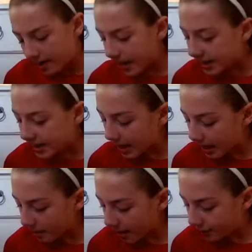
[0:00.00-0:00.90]
That
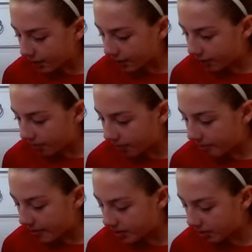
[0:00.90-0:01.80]
same afternoon
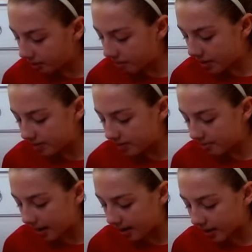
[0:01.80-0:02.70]
Mr. and Mrs.
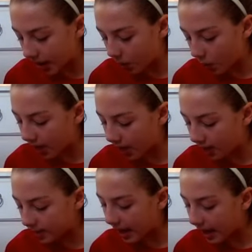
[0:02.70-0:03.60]
Mouseling went
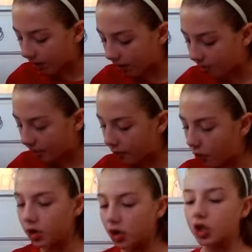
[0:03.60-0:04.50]
out together before the